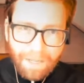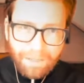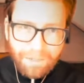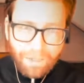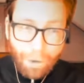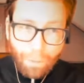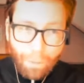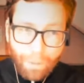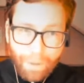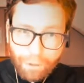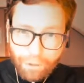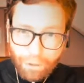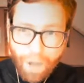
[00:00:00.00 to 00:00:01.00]
So we
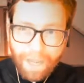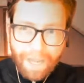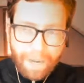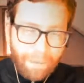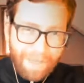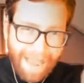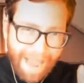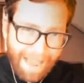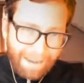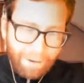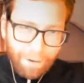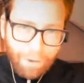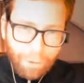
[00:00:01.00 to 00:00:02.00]
are talking with a
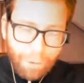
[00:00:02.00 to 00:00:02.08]
hacker